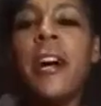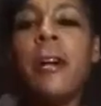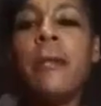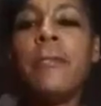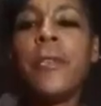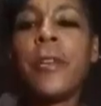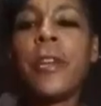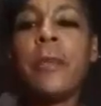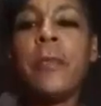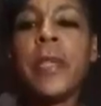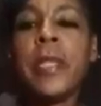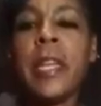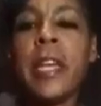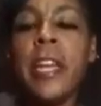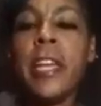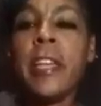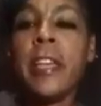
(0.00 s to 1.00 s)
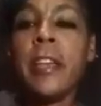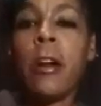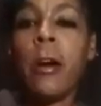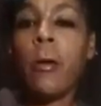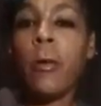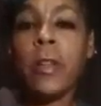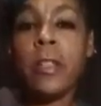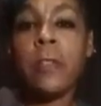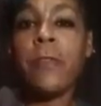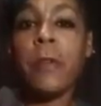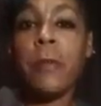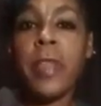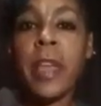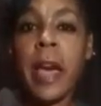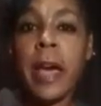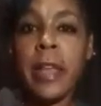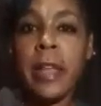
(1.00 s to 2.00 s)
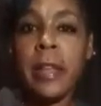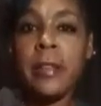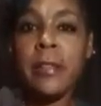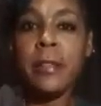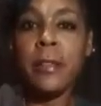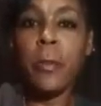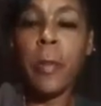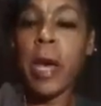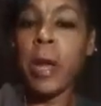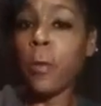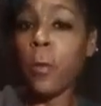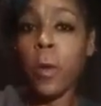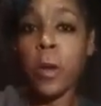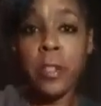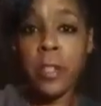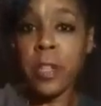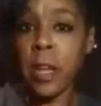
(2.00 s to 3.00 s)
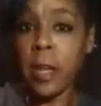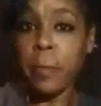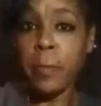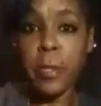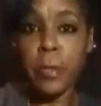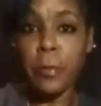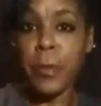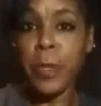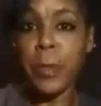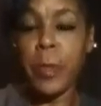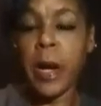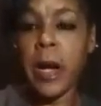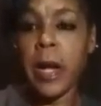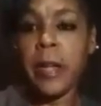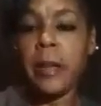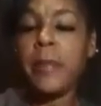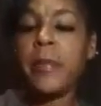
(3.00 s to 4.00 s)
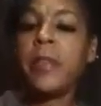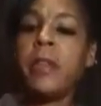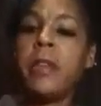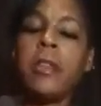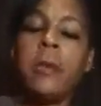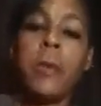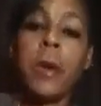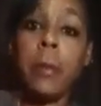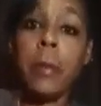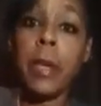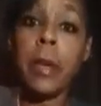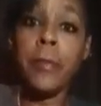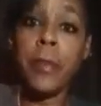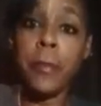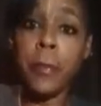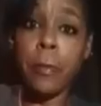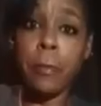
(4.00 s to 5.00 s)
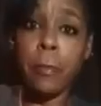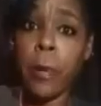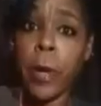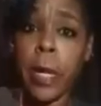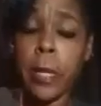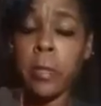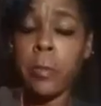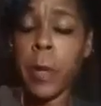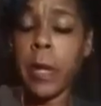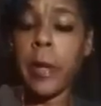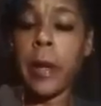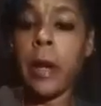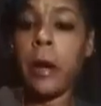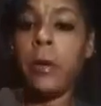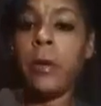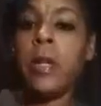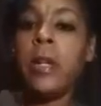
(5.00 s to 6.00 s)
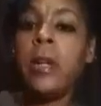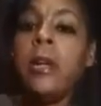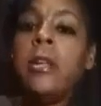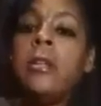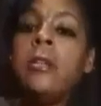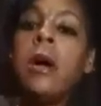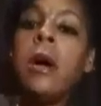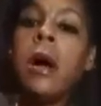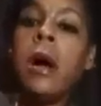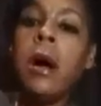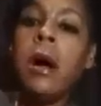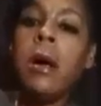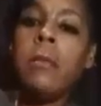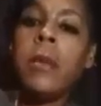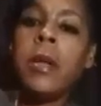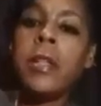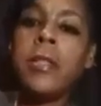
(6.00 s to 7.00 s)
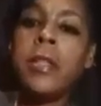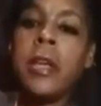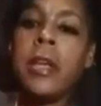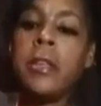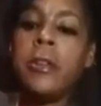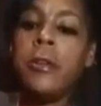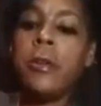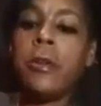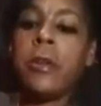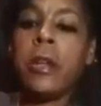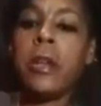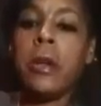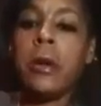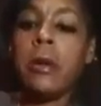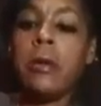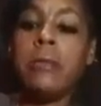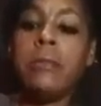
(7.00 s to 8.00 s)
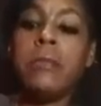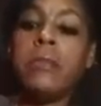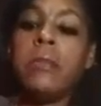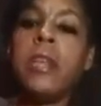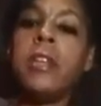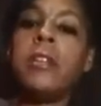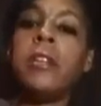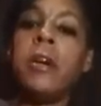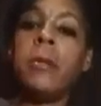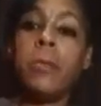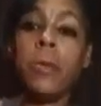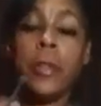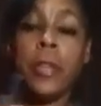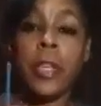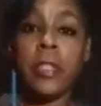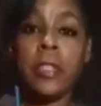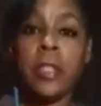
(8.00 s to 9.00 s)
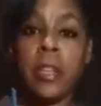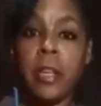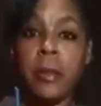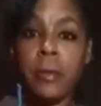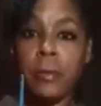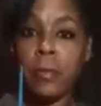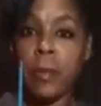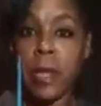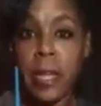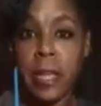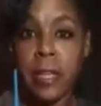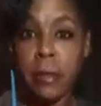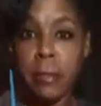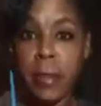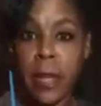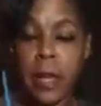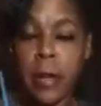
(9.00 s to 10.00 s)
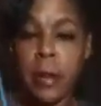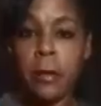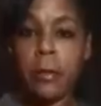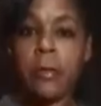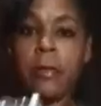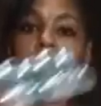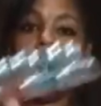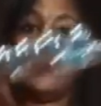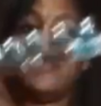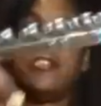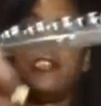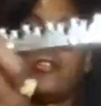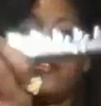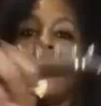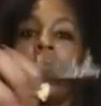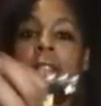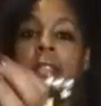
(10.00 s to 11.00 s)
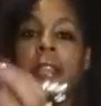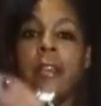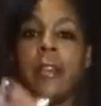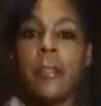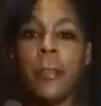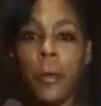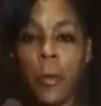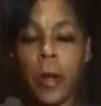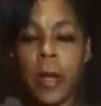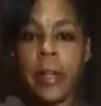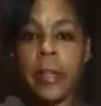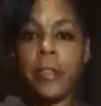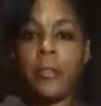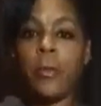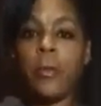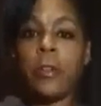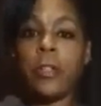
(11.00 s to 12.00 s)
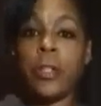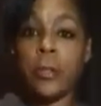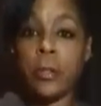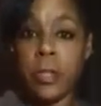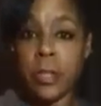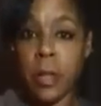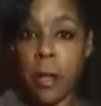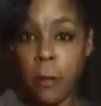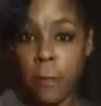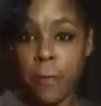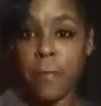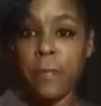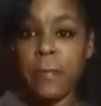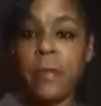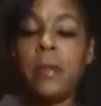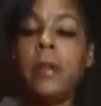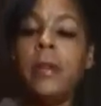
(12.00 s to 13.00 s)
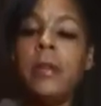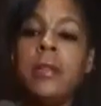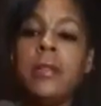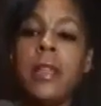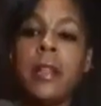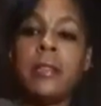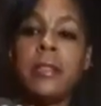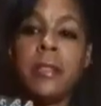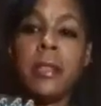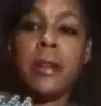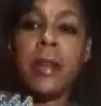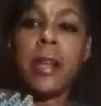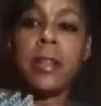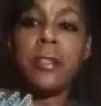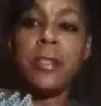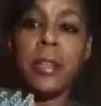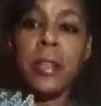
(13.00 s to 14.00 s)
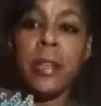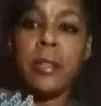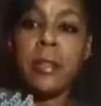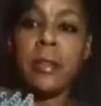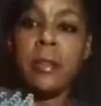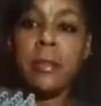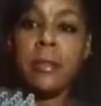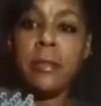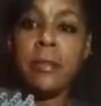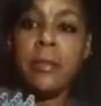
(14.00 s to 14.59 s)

you're going to be laying it always from that end, no matter which type loom you buy. And they probably have different brands by now. And then you're going to end up, when you get done laying them down, you turn it the other way towards yourself. That's the notched end.